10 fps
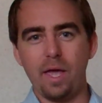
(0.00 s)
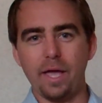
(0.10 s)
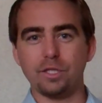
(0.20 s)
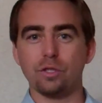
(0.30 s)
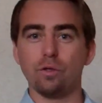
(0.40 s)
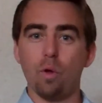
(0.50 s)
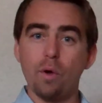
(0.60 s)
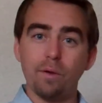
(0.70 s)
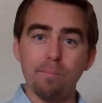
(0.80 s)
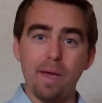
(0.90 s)
It's your
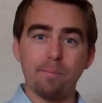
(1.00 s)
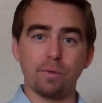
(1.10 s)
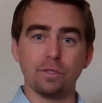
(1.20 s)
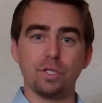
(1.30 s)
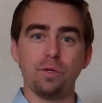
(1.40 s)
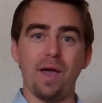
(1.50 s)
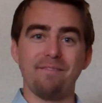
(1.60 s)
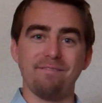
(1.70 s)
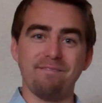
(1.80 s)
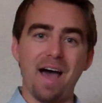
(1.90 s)
loyal members who
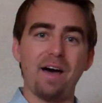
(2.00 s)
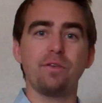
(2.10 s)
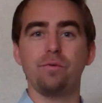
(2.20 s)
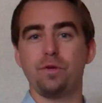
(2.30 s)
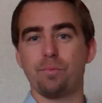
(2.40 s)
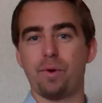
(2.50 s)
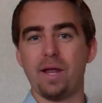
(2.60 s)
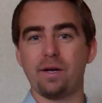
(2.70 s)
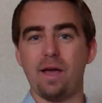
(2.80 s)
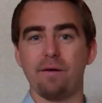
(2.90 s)
have valued your
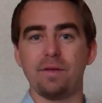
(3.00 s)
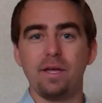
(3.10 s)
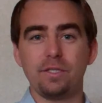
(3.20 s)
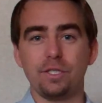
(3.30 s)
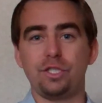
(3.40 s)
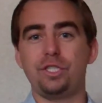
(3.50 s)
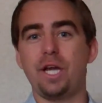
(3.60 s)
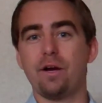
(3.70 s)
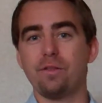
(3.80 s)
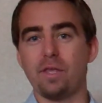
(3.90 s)
brand enough to
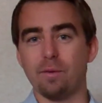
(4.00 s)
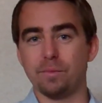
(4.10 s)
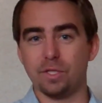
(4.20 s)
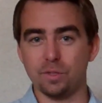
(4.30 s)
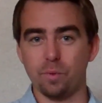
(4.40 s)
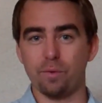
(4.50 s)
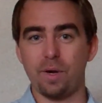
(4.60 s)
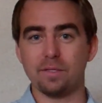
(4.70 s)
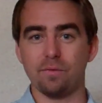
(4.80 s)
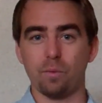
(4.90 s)
share the images with the
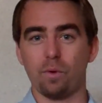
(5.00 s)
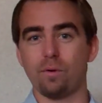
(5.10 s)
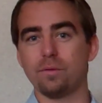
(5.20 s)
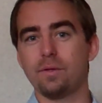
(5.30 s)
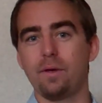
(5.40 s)
rest of the world.